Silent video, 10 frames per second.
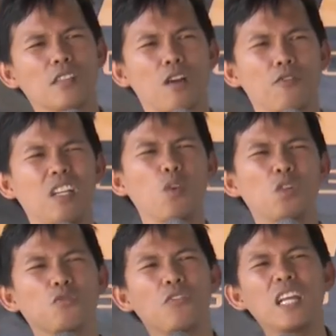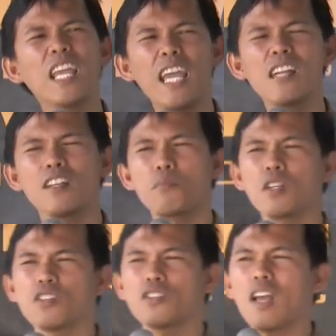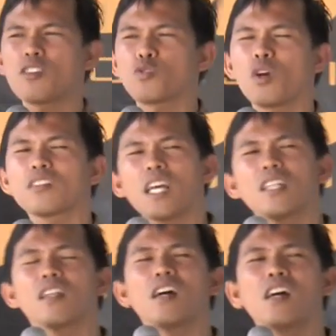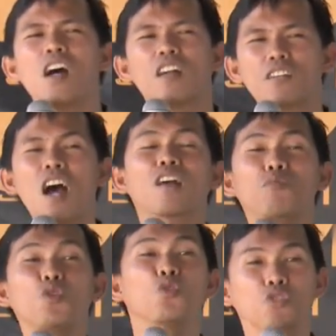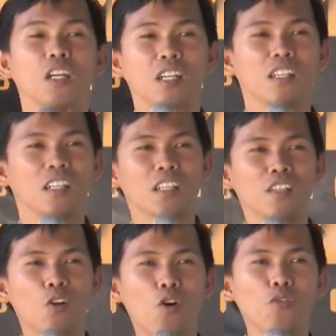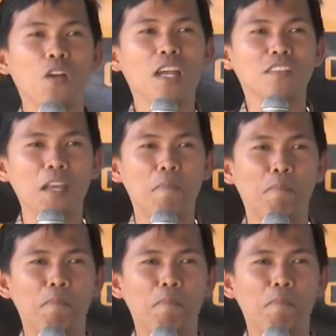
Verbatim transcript: stuff. And he was very angry because he has to attend the rock music over SM.